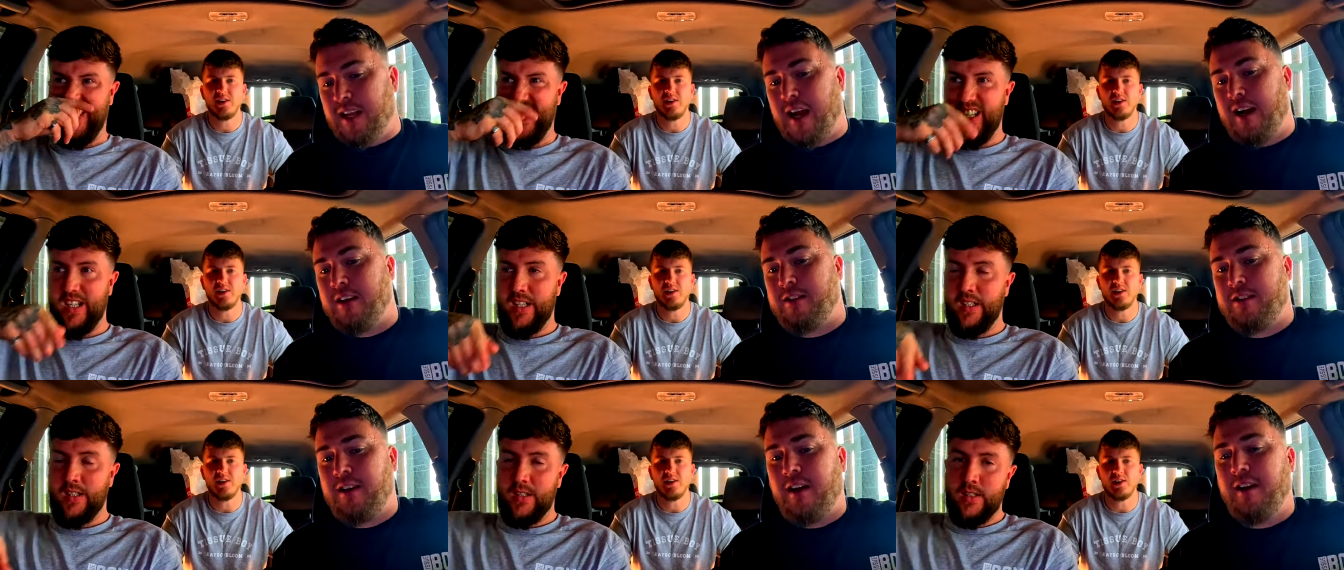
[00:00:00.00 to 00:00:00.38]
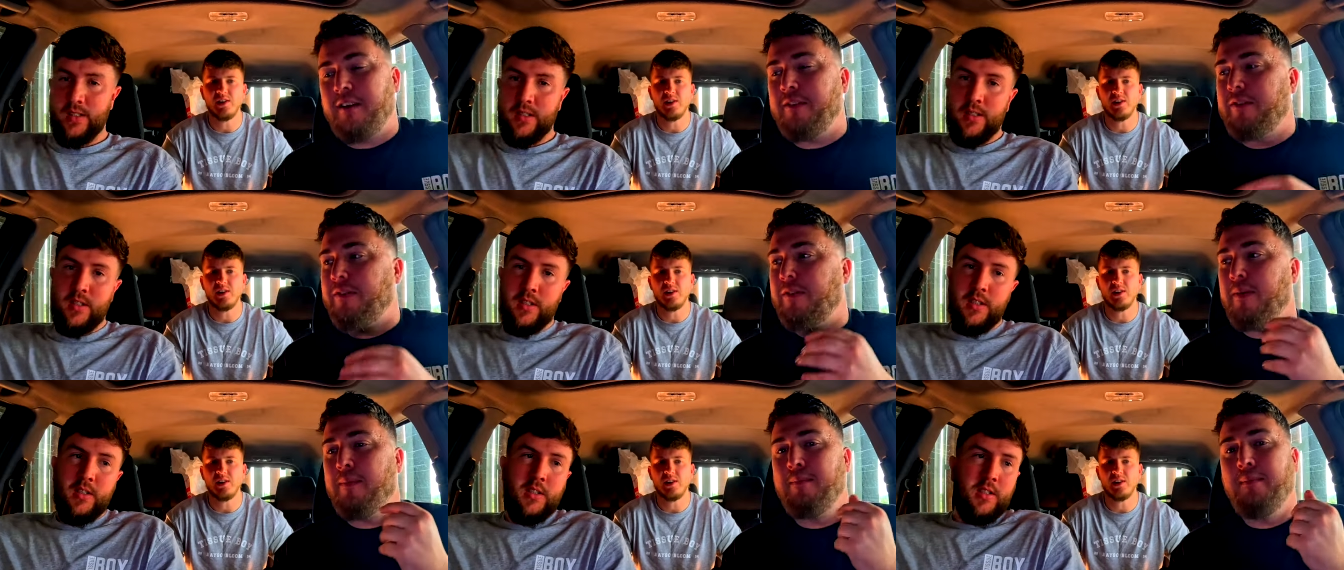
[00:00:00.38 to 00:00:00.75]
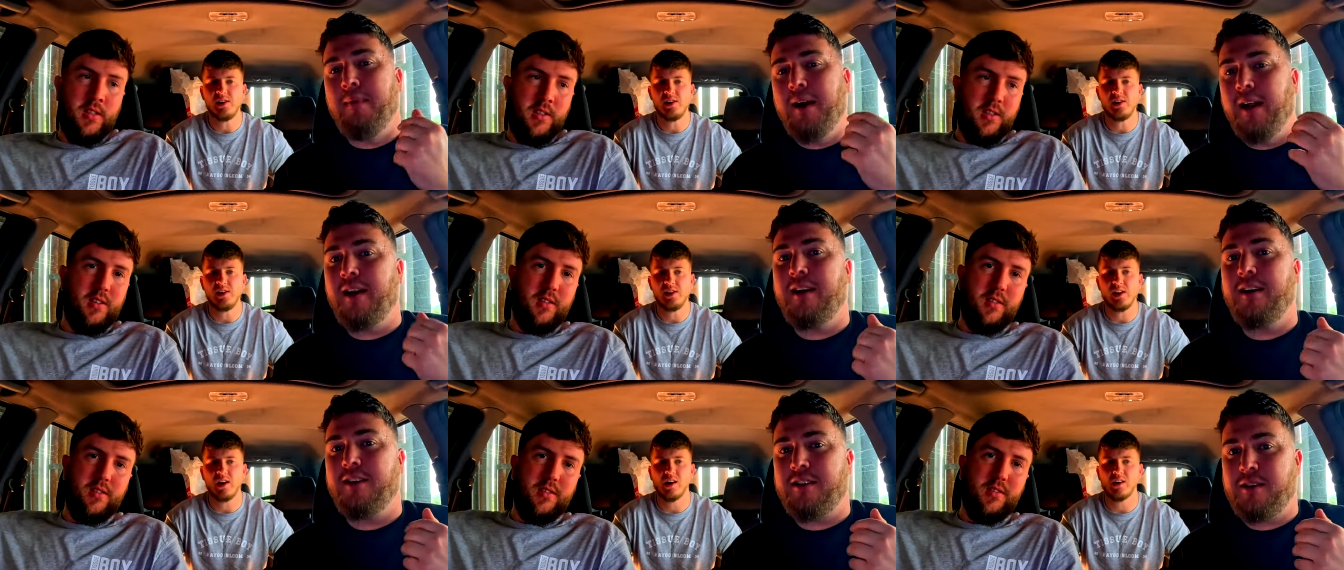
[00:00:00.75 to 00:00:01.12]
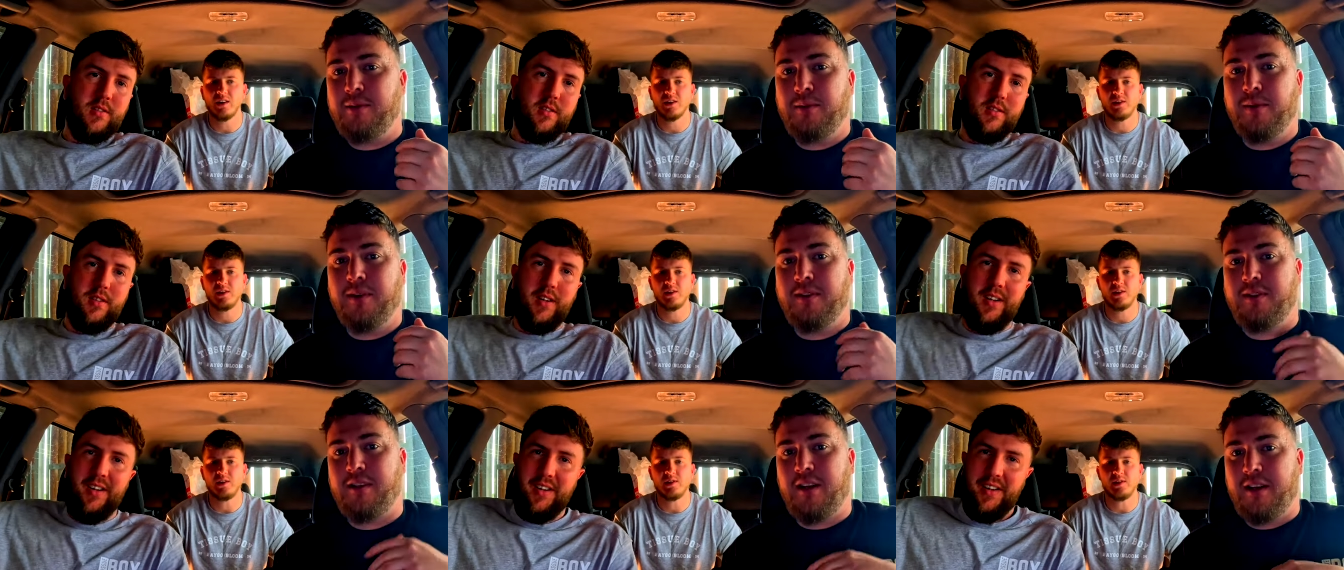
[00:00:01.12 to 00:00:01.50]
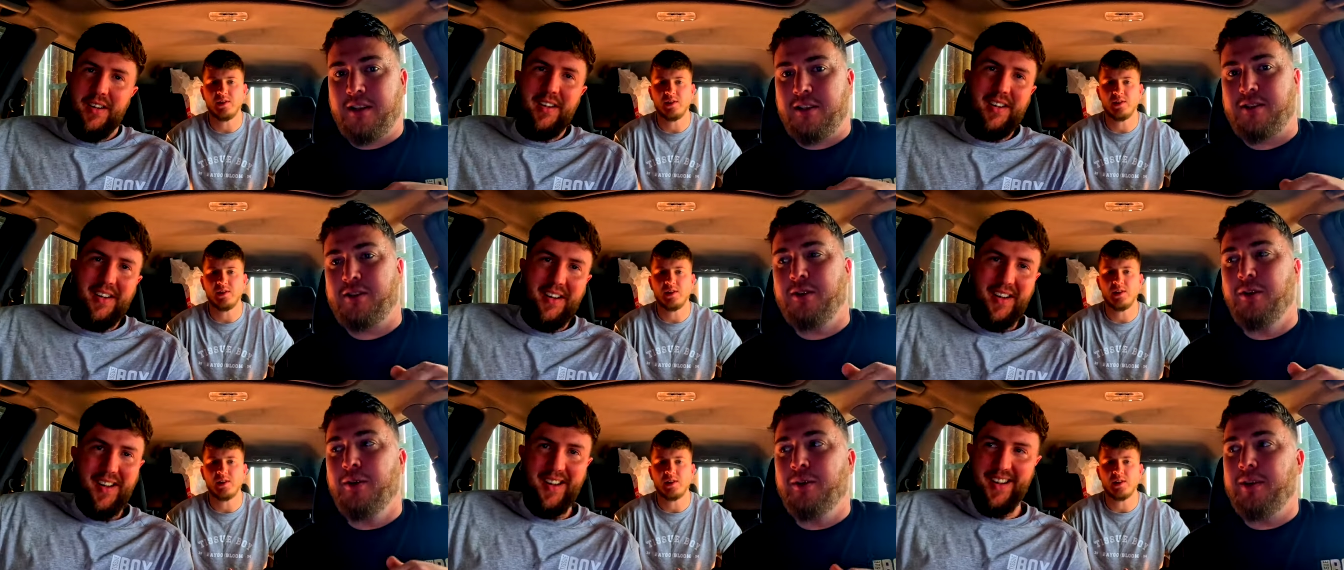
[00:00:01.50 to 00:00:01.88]
Speaker 1: that's like familiar to us, like
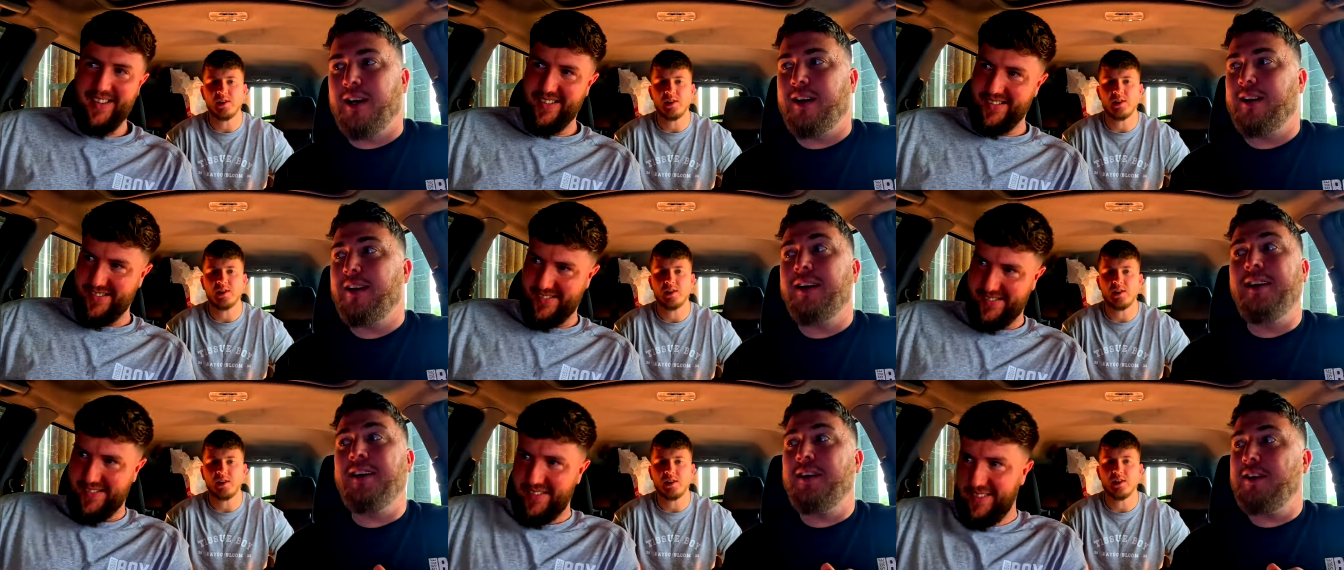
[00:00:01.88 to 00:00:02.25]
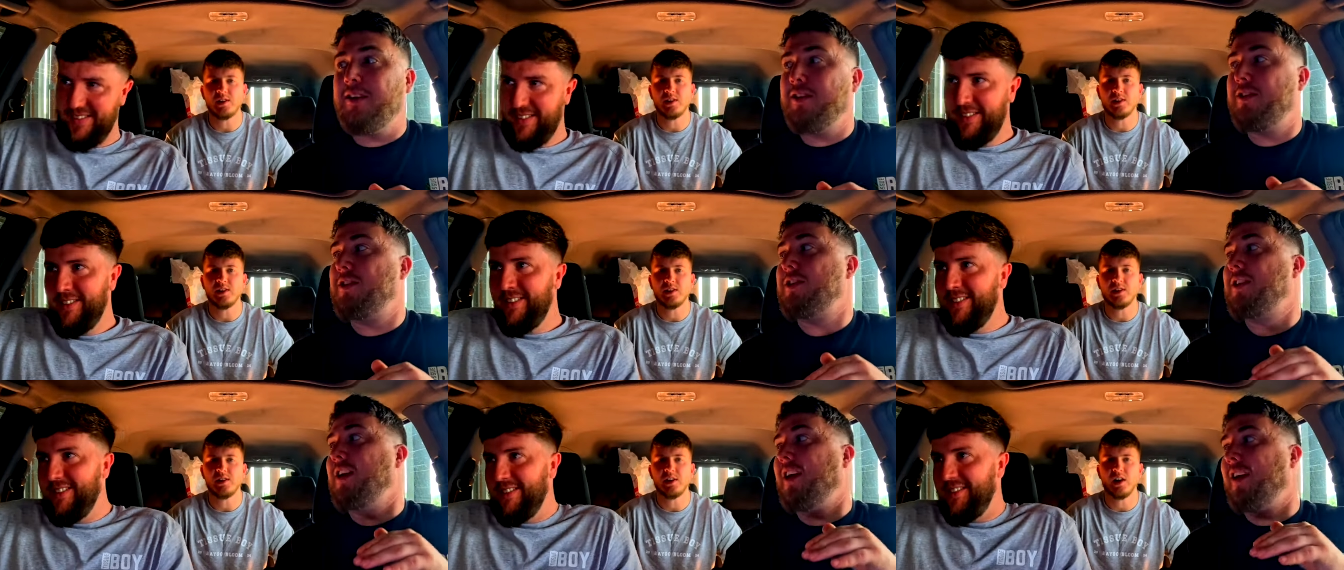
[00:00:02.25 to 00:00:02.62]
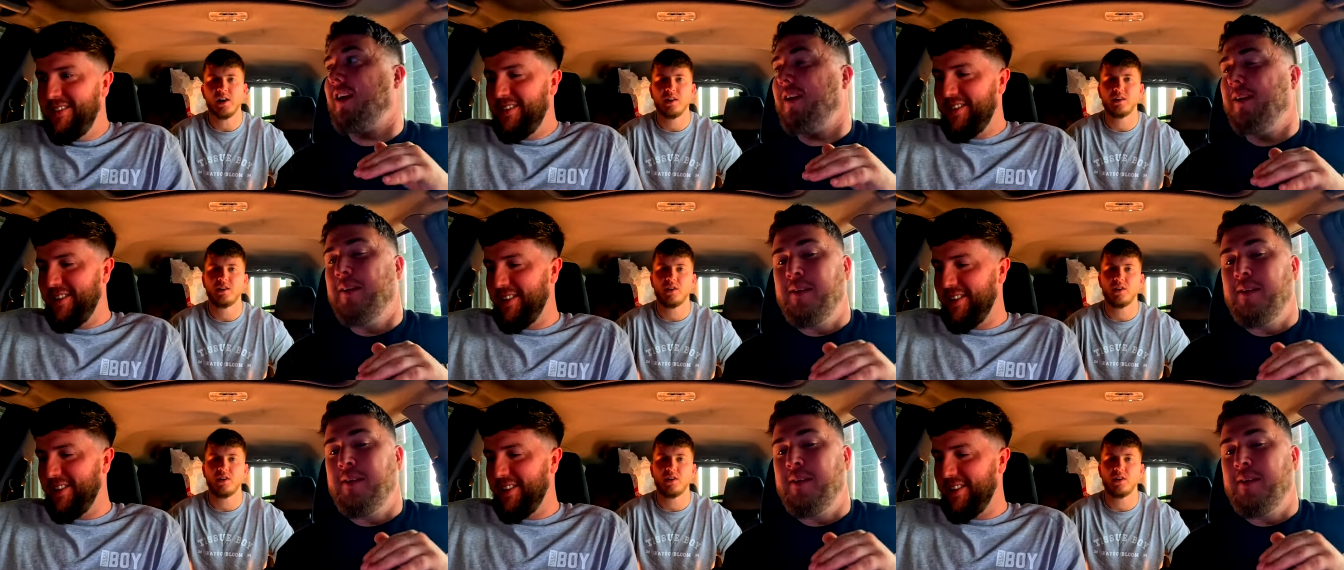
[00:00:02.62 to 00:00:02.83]
school canteen shit.